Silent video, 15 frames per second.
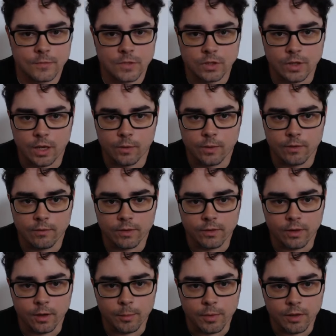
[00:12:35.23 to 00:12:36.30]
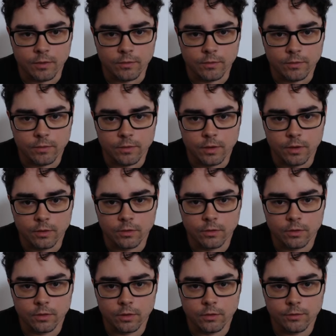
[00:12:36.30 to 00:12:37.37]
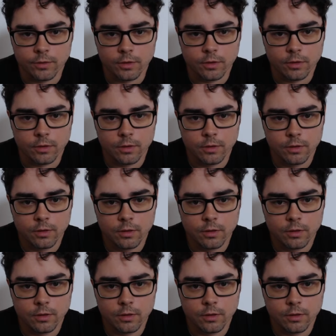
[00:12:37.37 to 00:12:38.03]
So how do I have it set up? I have a server